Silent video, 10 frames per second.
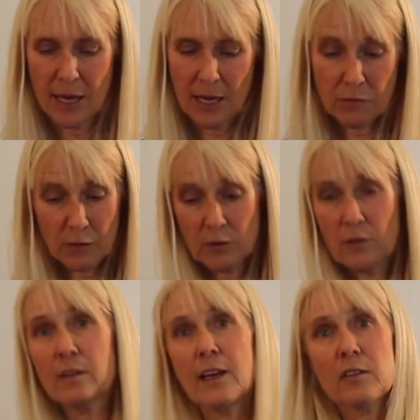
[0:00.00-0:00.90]
At
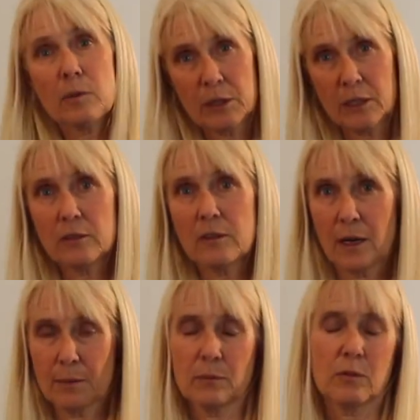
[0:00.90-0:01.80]
first, it takes them a little
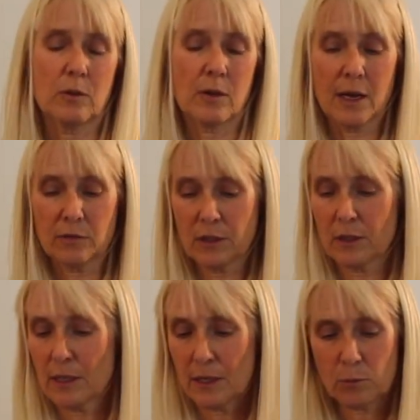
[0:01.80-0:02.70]
time, so you have
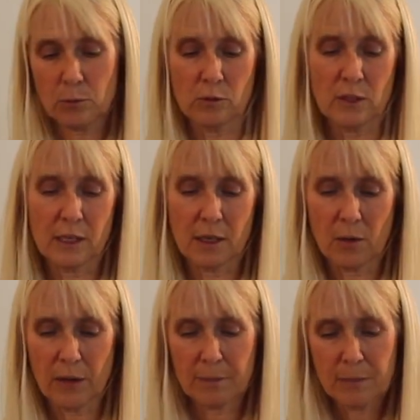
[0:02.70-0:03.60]
to get the routine
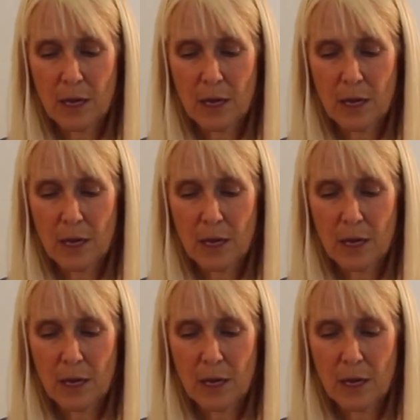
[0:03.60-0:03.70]
going.